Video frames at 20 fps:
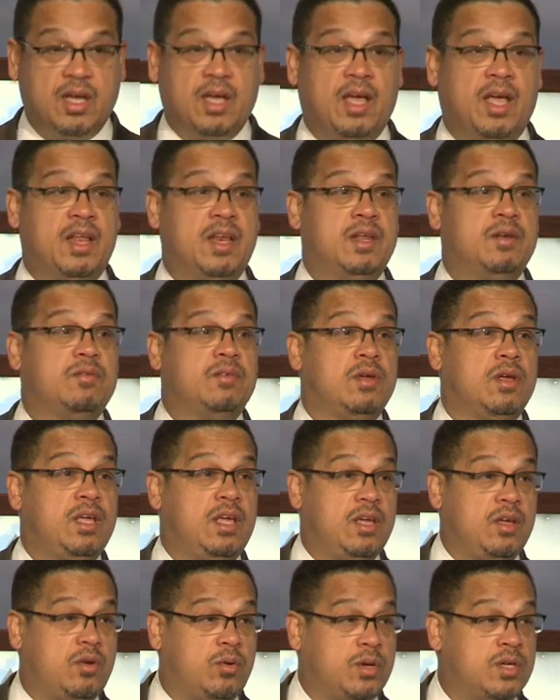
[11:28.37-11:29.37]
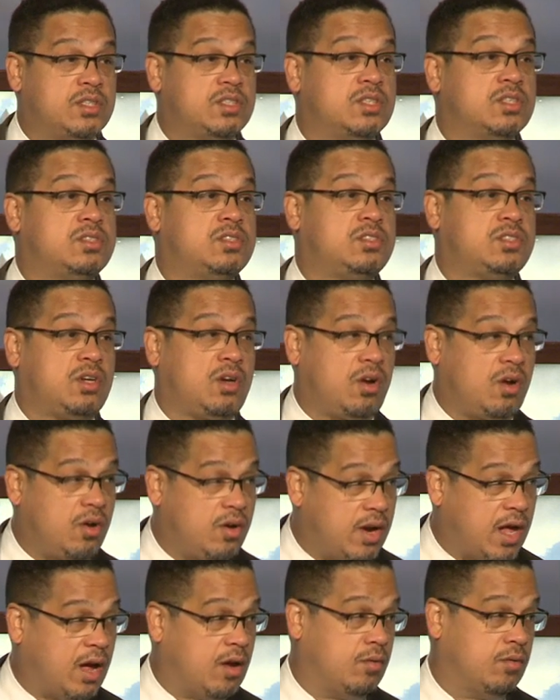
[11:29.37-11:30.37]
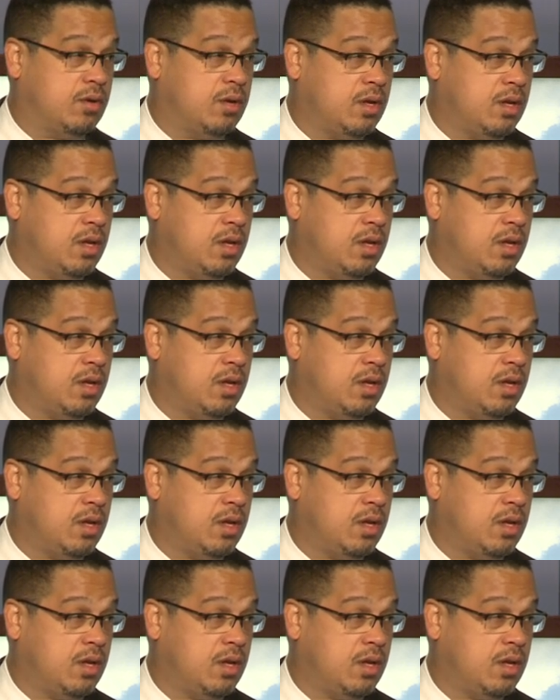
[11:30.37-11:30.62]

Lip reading: and it increases turnout.